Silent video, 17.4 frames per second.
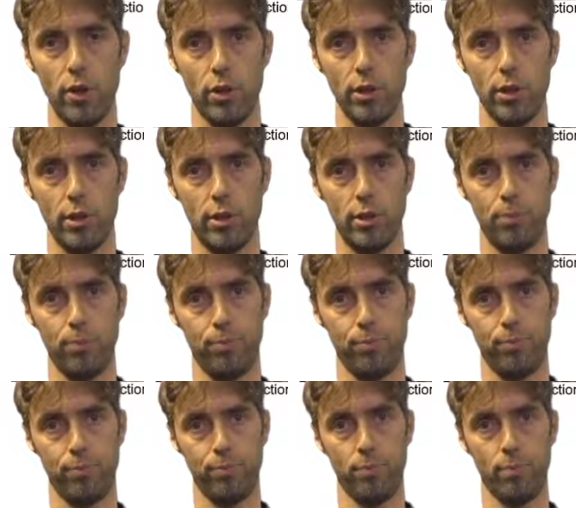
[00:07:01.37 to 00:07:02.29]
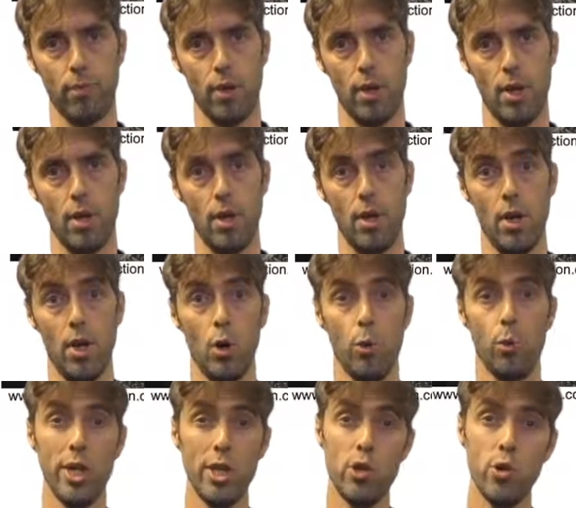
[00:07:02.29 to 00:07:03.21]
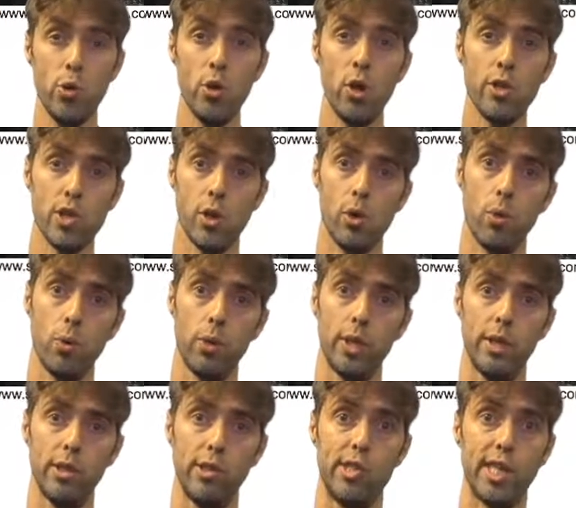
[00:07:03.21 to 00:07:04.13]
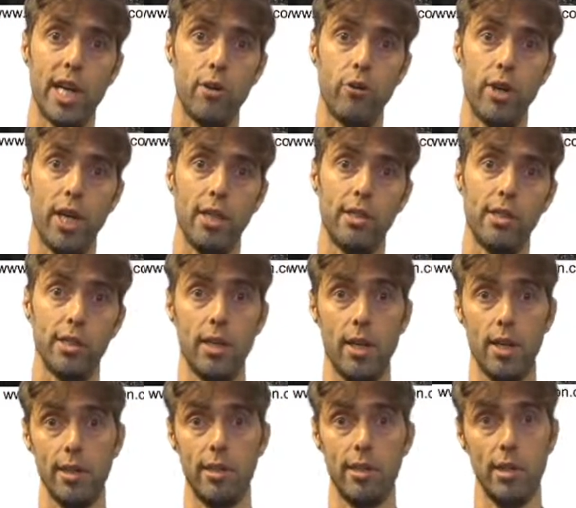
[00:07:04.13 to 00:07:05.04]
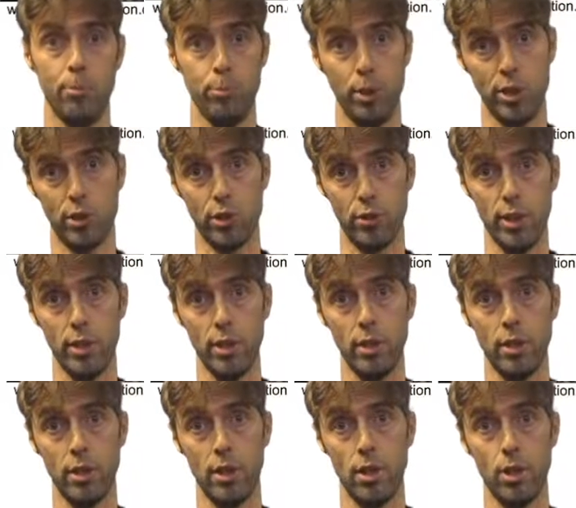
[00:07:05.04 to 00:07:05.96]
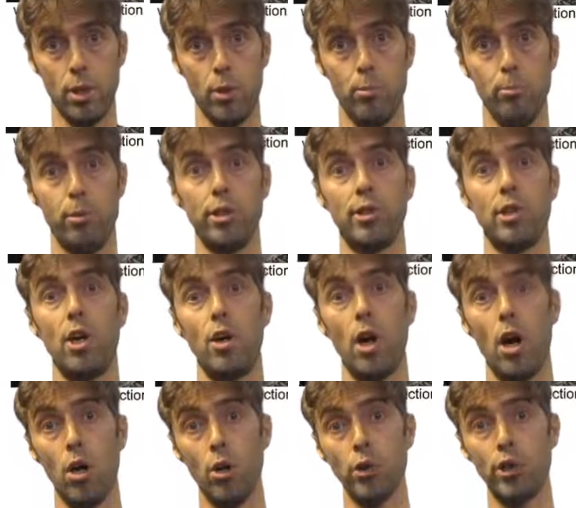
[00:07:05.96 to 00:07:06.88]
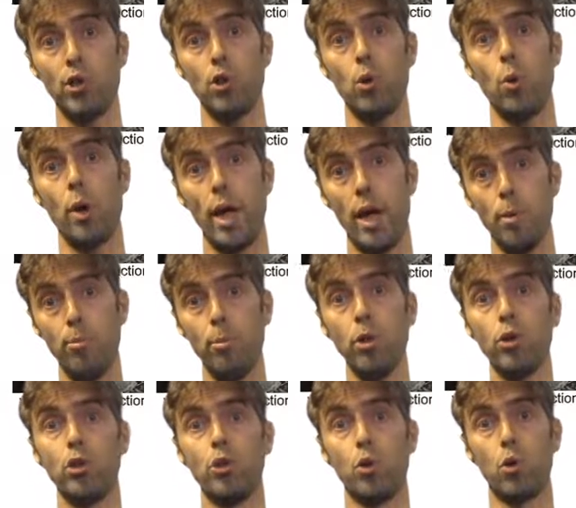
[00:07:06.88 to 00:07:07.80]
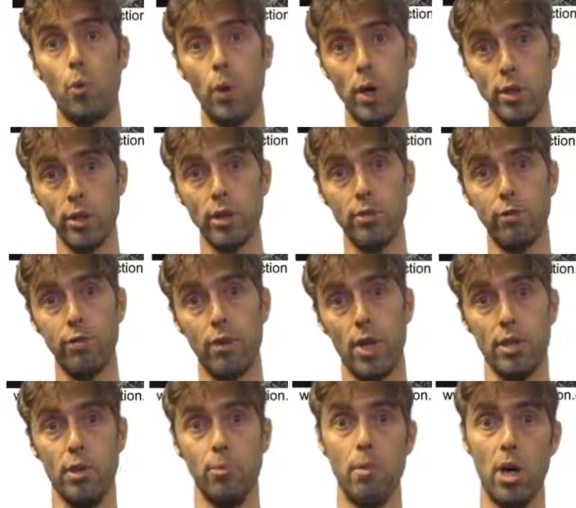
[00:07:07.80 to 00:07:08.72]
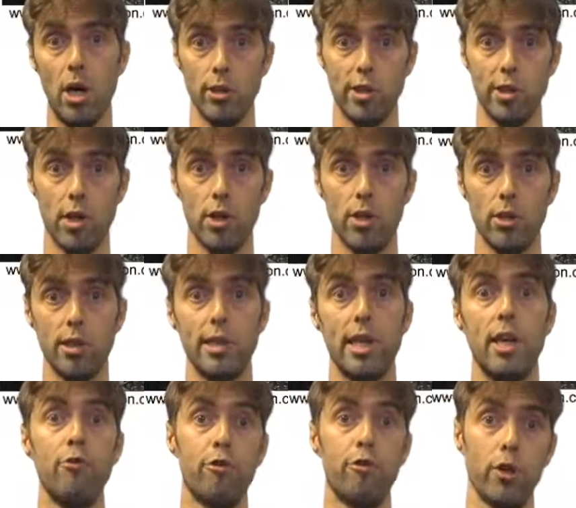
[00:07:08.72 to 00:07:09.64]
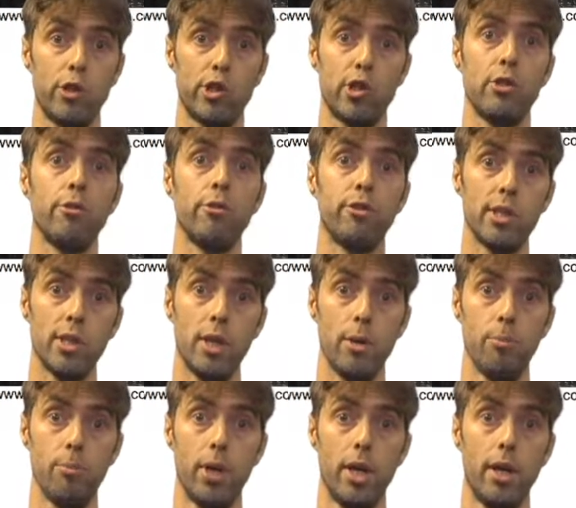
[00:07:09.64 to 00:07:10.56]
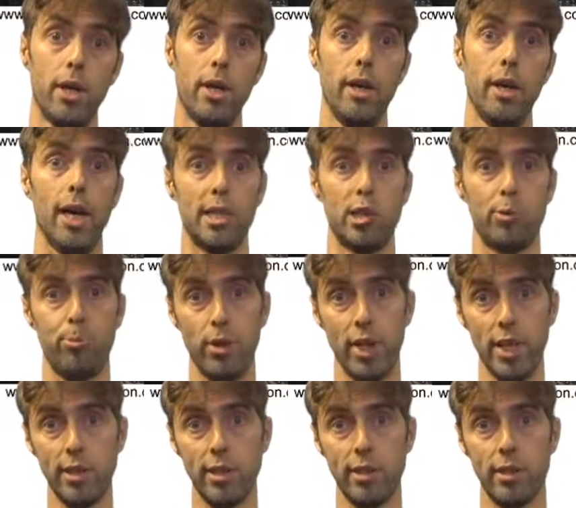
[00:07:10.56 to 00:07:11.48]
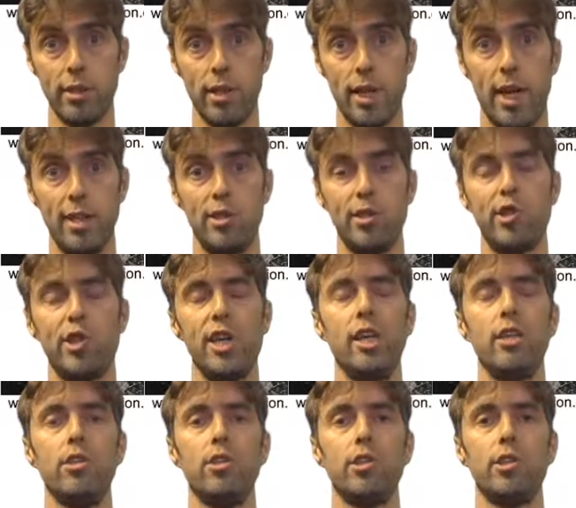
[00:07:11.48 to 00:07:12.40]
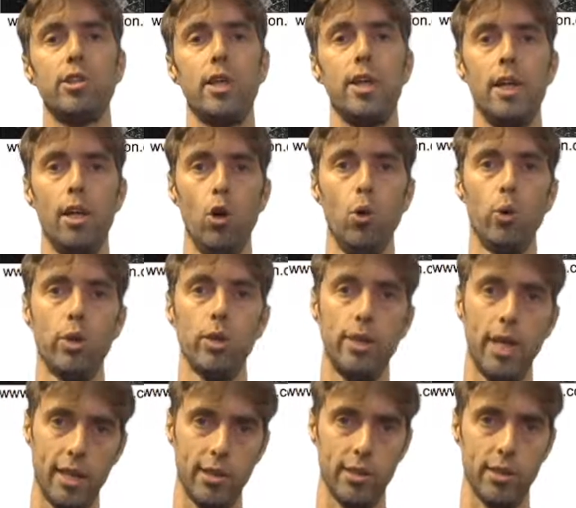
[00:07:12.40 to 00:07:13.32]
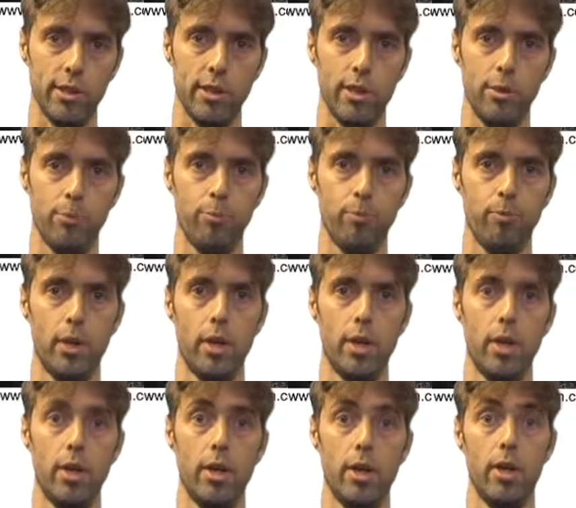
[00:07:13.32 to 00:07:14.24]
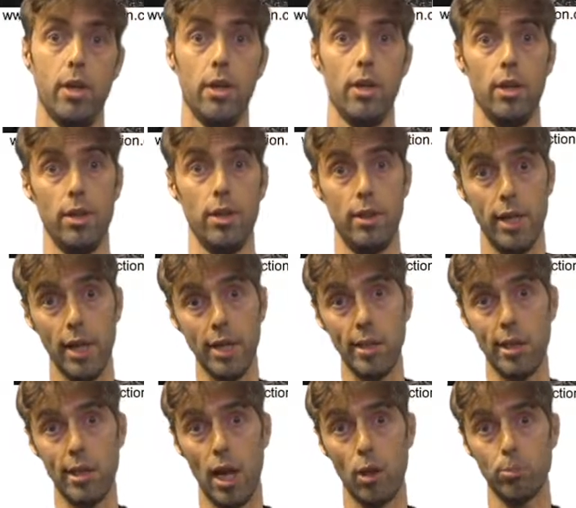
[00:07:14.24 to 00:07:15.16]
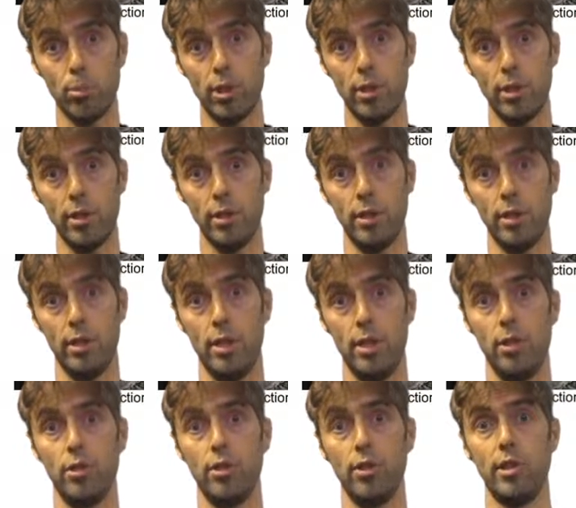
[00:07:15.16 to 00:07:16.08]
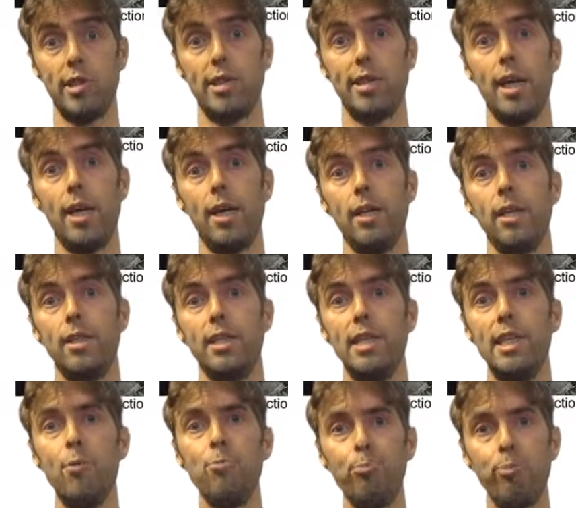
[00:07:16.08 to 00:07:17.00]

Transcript: fungus. We do not only generate nice imagery, but are also able to quantify the mass loss in function of time, expressed as a change in local density. This helps us in understanding the